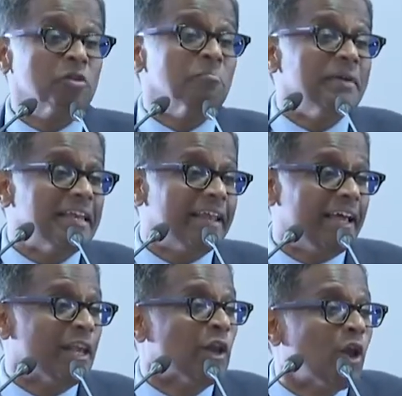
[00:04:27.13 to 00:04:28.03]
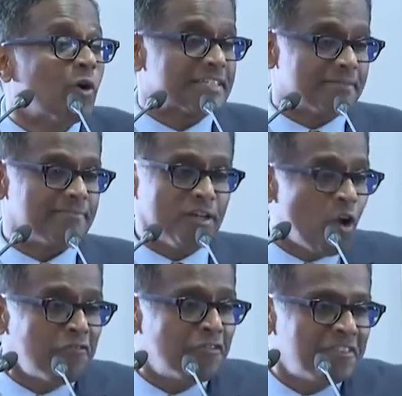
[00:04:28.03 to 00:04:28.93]
mean a lot,
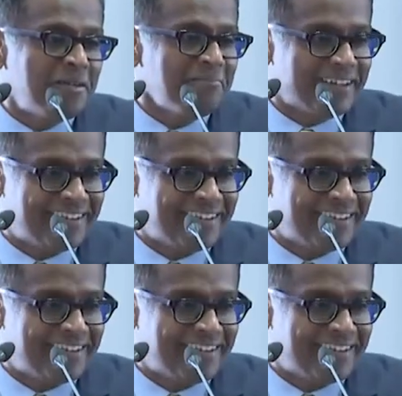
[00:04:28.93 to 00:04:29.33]
not for them,